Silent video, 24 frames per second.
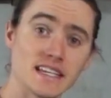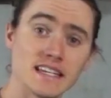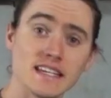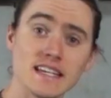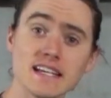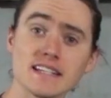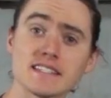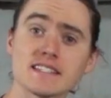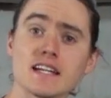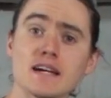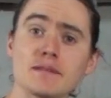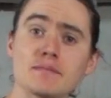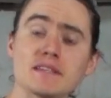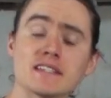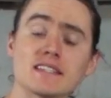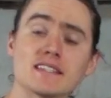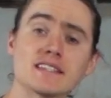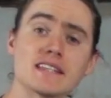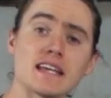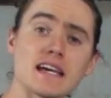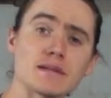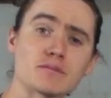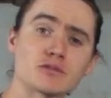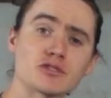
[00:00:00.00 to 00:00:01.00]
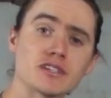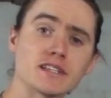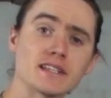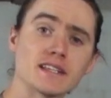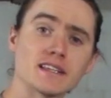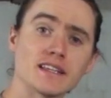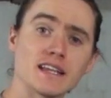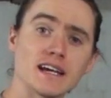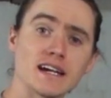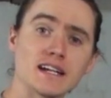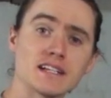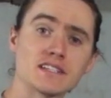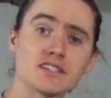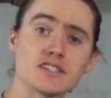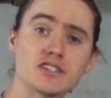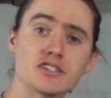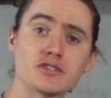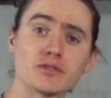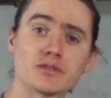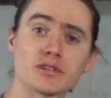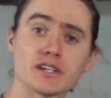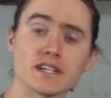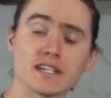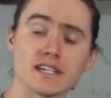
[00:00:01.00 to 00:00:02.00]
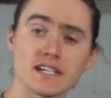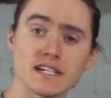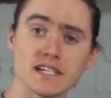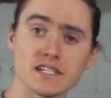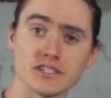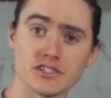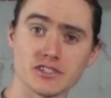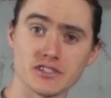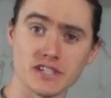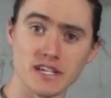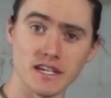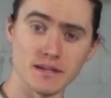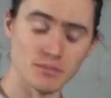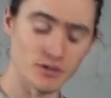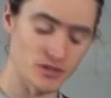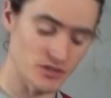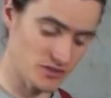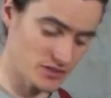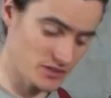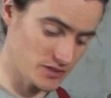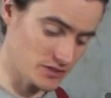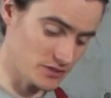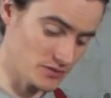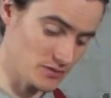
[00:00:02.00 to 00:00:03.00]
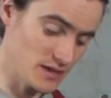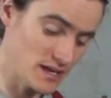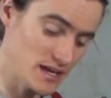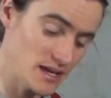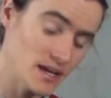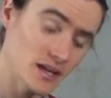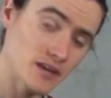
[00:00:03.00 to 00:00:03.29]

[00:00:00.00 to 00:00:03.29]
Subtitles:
Next up is establishing the lines that you are going to cut your tapers to.